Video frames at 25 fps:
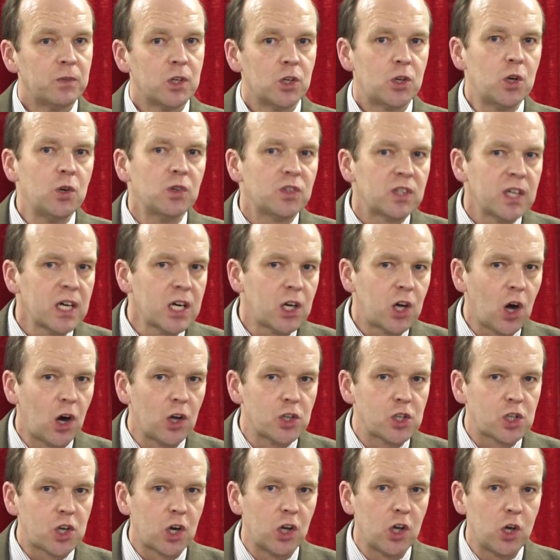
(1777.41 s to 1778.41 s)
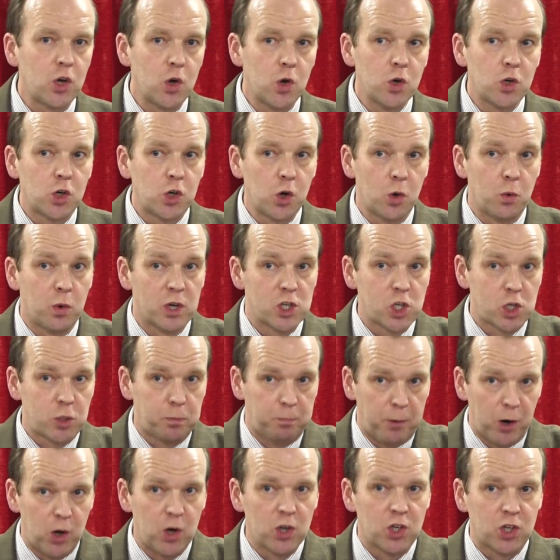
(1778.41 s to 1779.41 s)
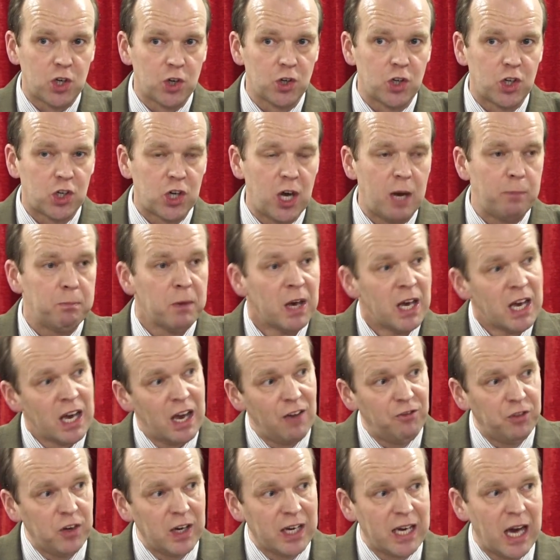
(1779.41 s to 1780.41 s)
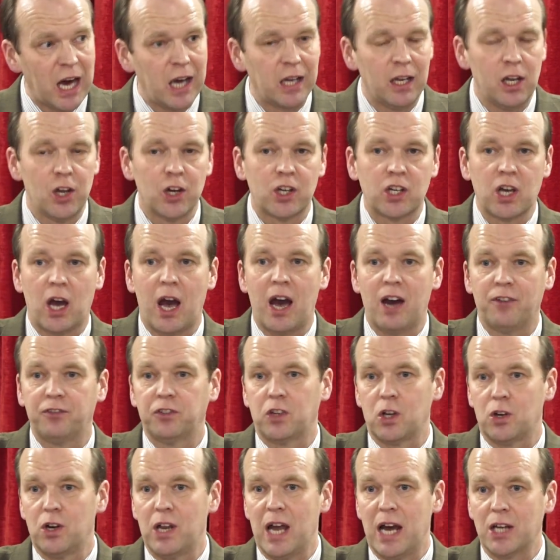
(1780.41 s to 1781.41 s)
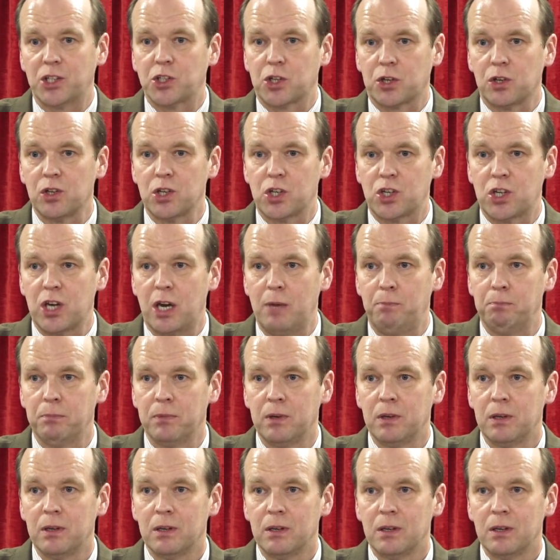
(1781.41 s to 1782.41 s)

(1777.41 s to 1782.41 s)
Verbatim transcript: Do you think God's going to use you as spiritual sheep if you can't look after natural sheep?